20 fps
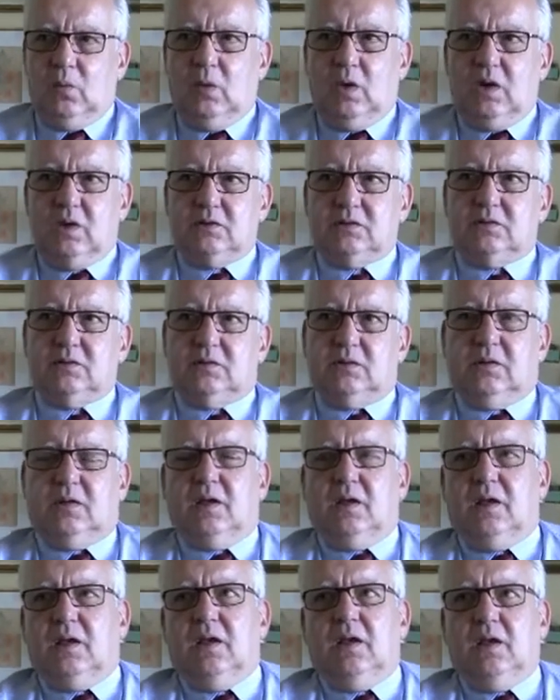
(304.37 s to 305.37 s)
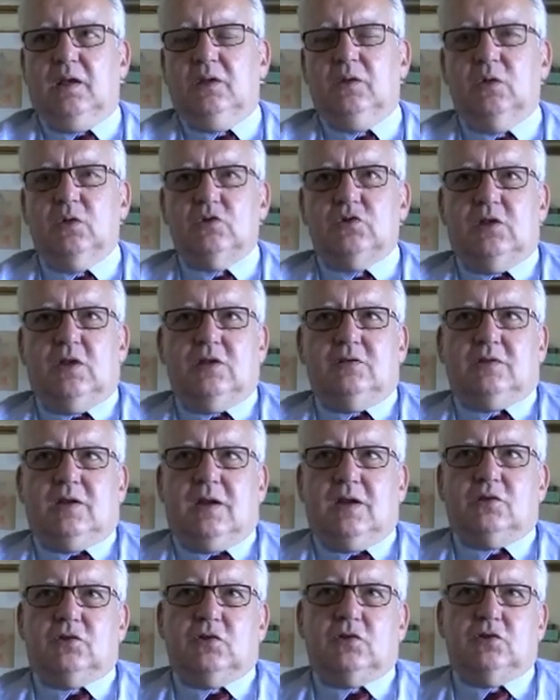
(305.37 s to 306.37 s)
was, in those days, an
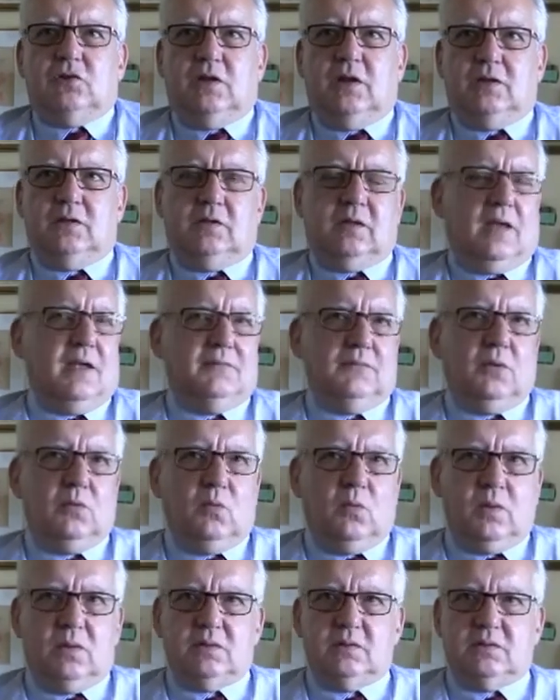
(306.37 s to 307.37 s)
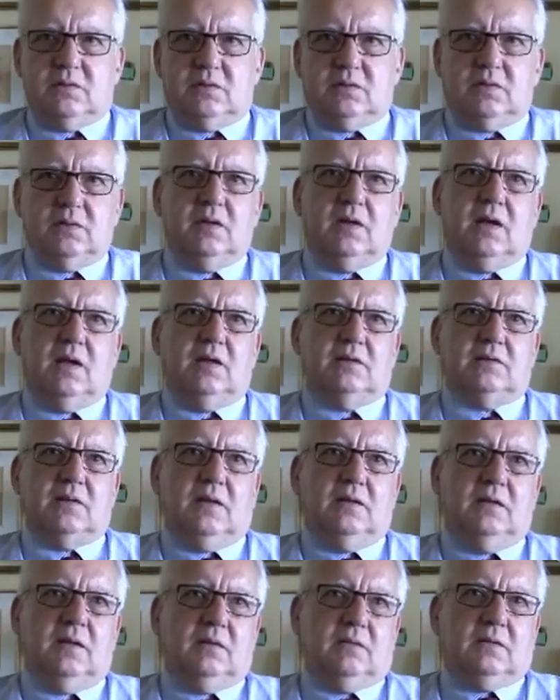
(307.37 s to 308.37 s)
associate. Afterwards, as
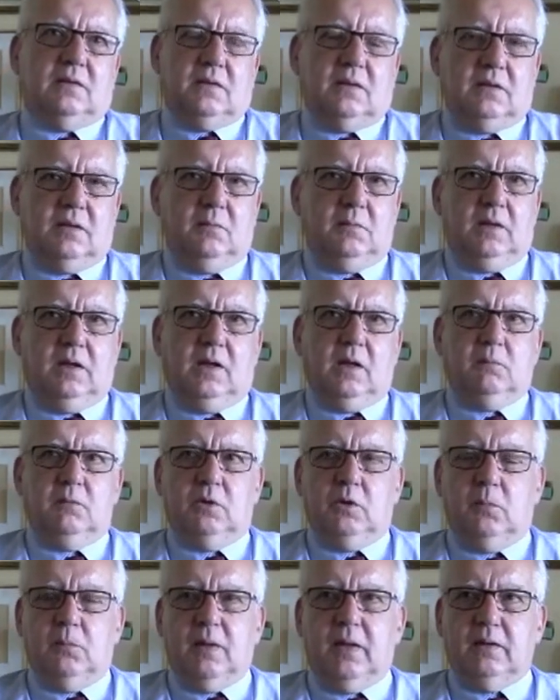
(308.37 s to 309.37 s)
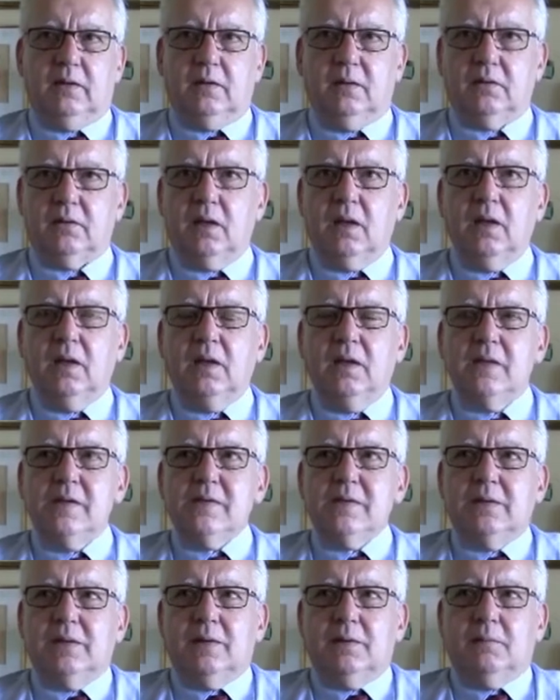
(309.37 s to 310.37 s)
I did, he became independent,
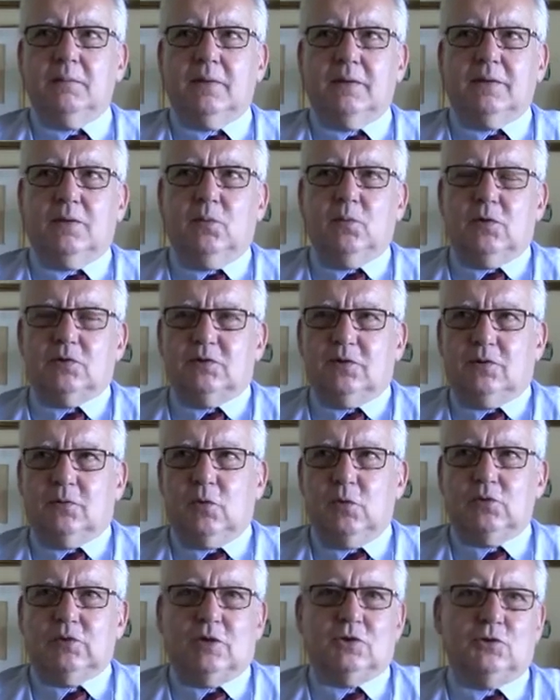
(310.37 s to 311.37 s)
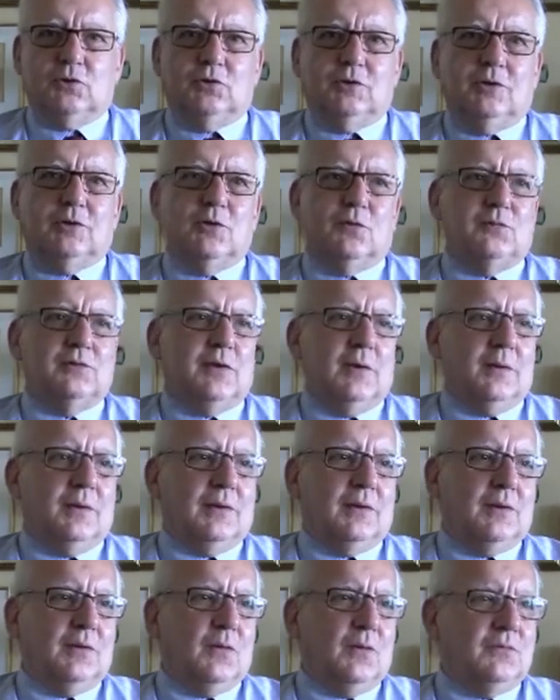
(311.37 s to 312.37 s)
but he was a close associate of
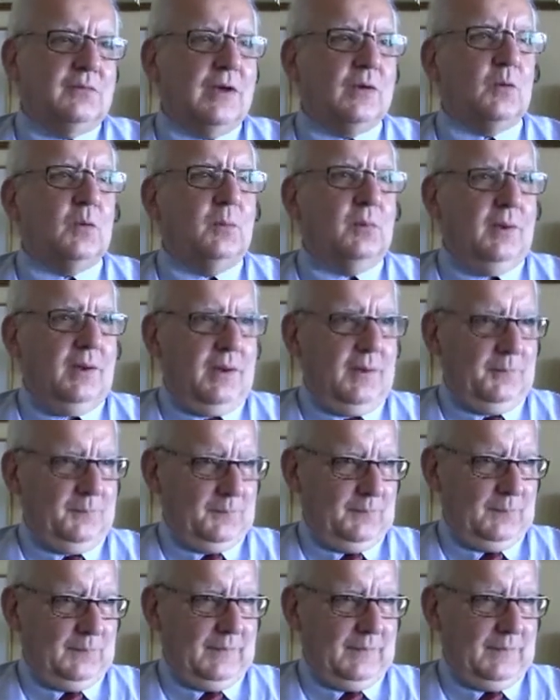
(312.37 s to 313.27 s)
Jacques-Louis Binet.